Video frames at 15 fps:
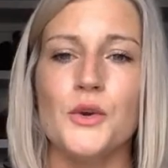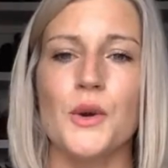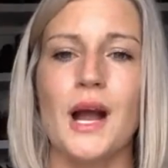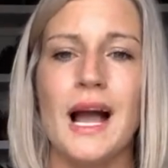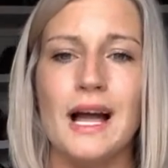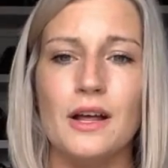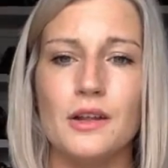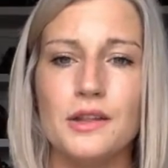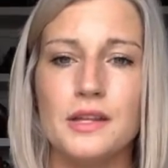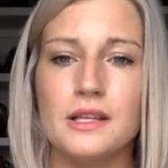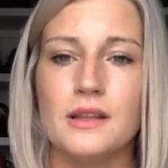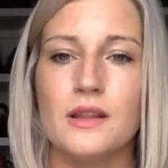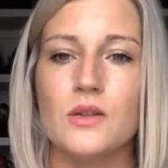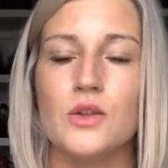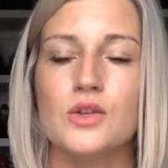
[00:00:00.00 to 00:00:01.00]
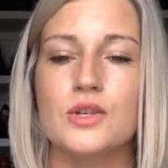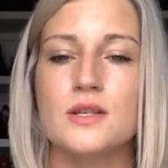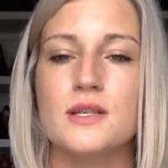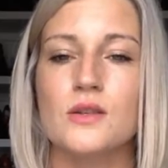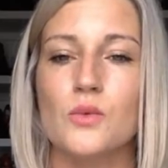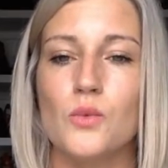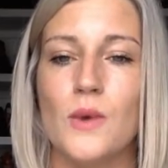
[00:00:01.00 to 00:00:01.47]
health and
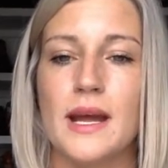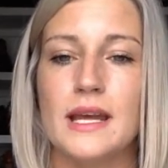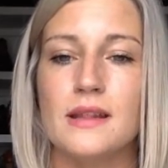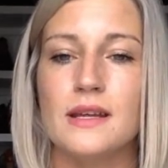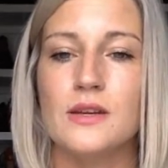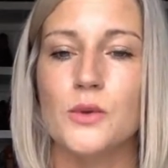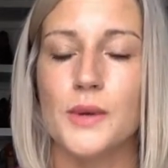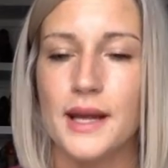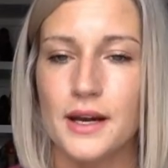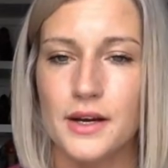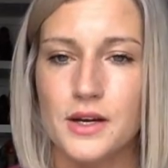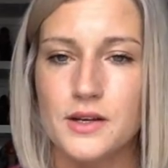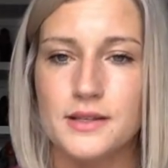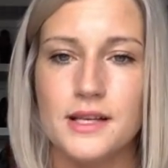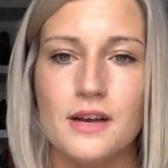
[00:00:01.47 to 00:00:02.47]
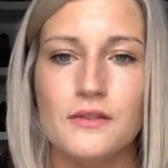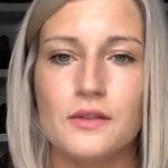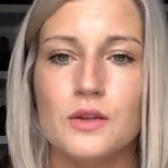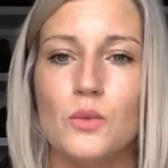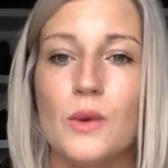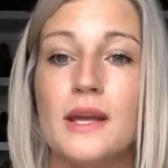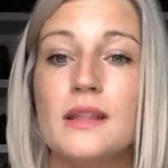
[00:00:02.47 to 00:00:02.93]
just the way that you carry yourself and
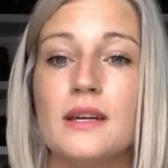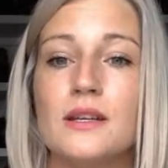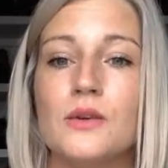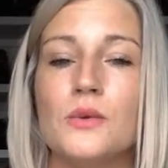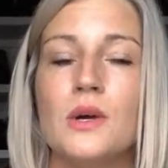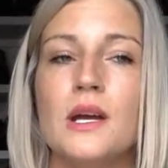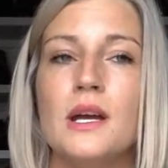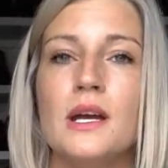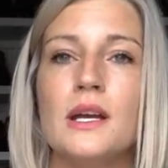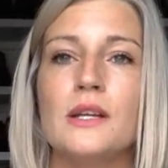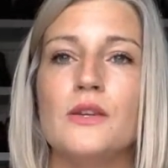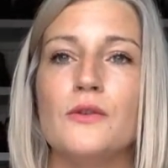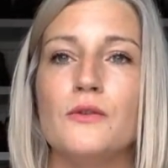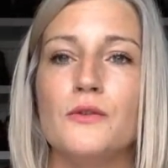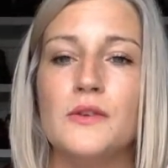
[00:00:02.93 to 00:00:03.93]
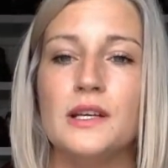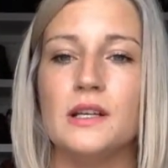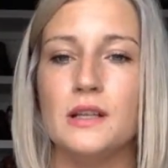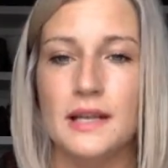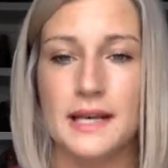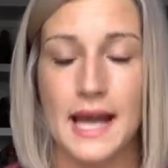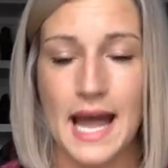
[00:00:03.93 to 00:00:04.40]
the way that you
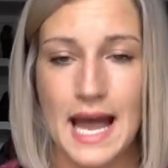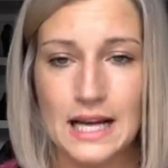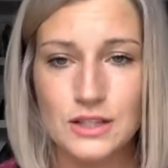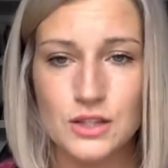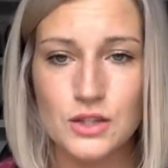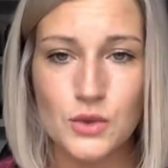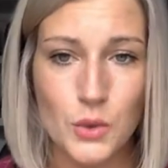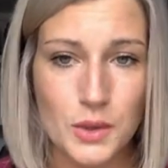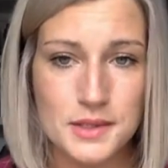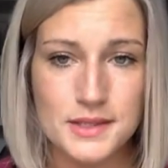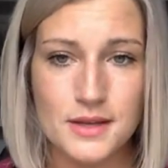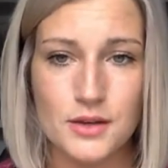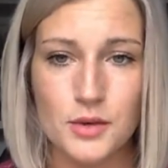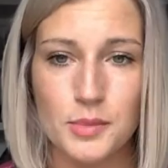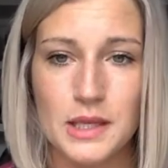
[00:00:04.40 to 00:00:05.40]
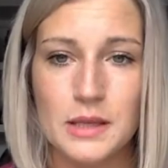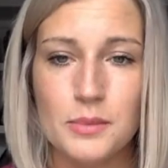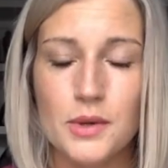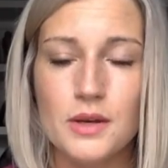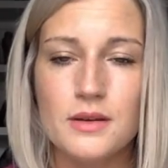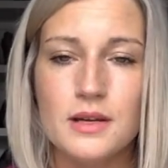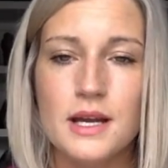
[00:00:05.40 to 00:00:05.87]
feel and act towards other
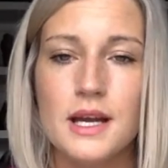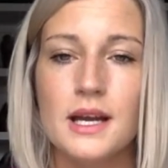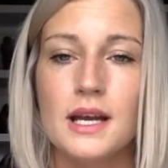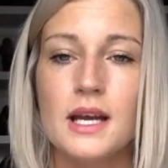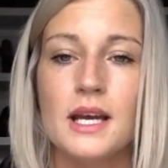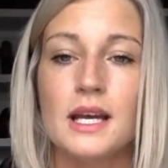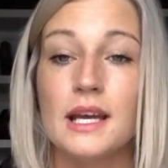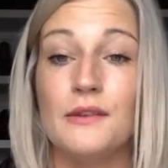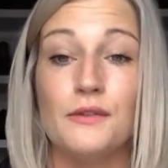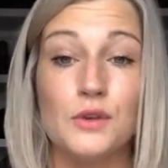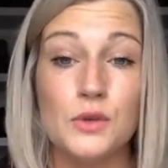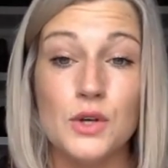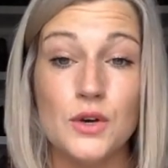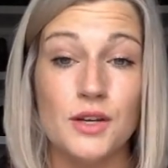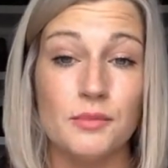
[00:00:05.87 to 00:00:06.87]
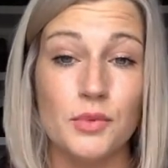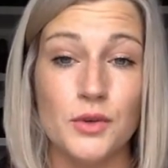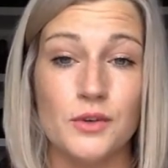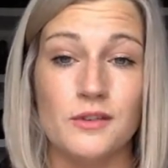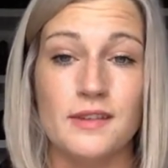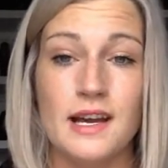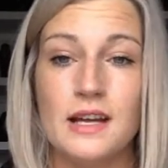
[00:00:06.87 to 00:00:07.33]
people, if you don't
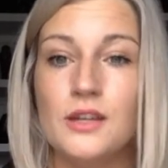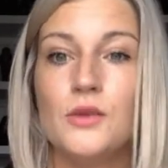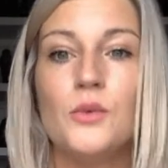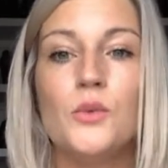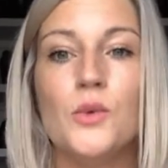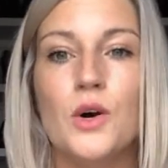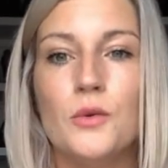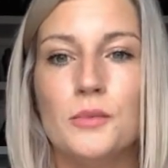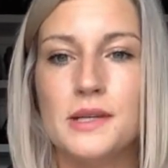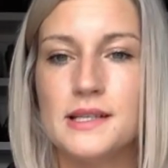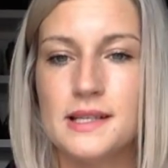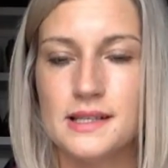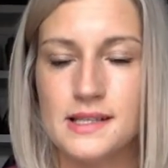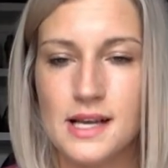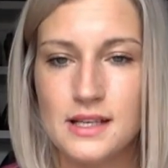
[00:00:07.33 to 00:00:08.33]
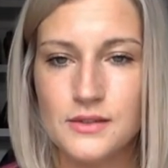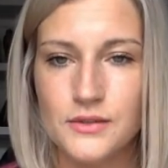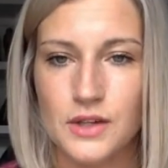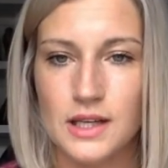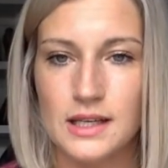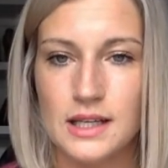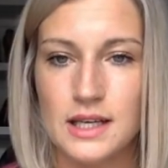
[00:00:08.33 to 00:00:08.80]
improve that, you won't be
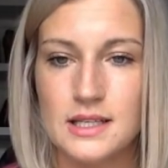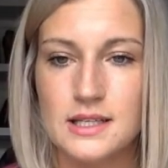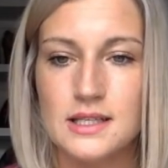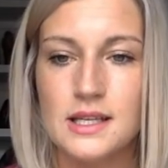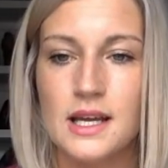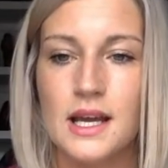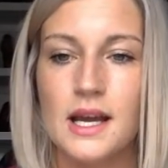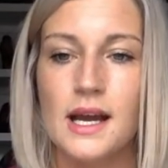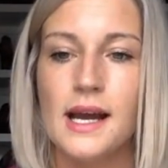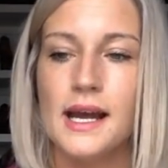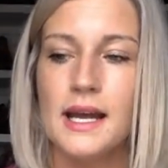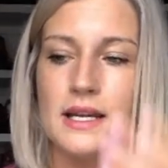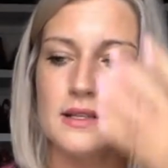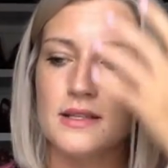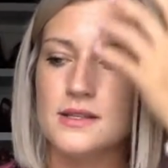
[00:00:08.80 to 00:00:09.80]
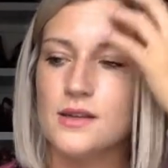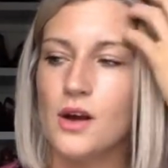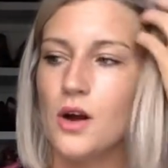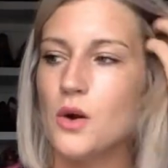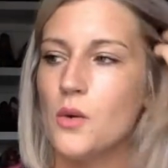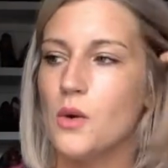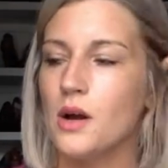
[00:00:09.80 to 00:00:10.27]
successful in this. And
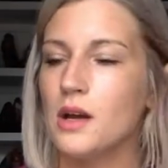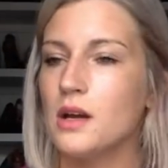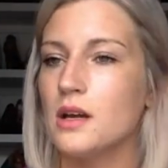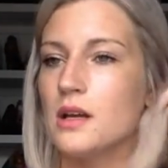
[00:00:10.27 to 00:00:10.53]
so